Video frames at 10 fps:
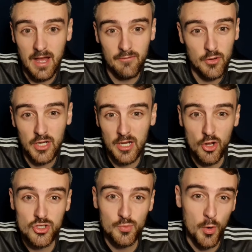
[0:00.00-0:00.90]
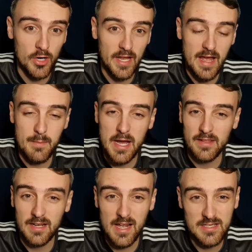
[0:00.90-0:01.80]
have only lost 1 game out of
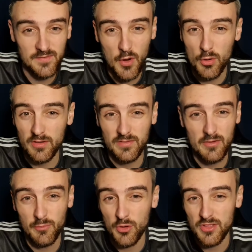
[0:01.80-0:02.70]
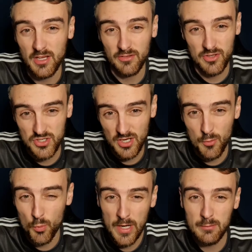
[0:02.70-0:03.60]
their last 5. They've won the others,
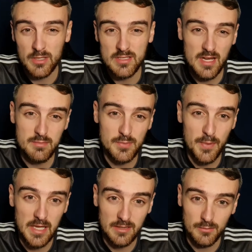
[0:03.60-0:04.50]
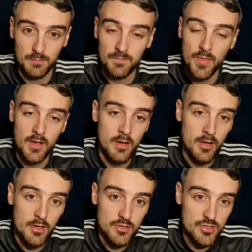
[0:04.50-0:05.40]
and we were the team to beat them.
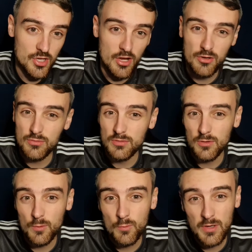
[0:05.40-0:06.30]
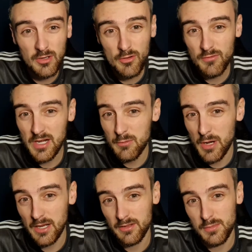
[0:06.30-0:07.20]
So we're doing really
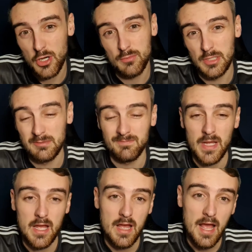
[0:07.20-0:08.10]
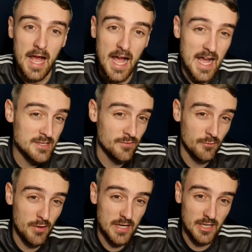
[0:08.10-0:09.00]
well at the moment. As for
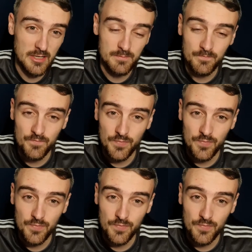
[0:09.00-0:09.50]
Reading,